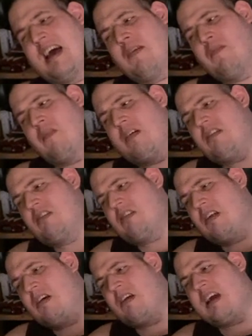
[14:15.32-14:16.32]
which
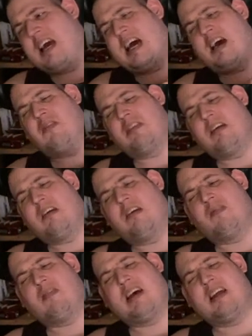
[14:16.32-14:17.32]
look absolutely
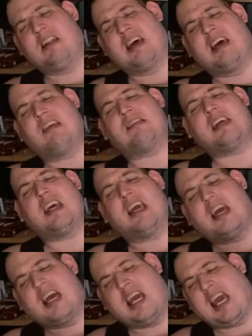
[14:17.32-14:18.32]
fantastic.
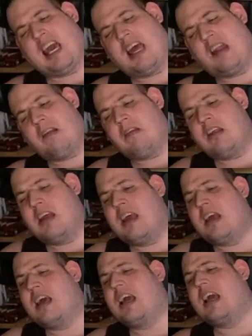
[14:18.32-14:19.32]
Again,
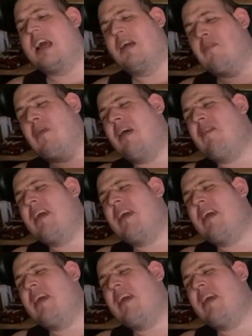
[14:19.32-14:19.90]
you may be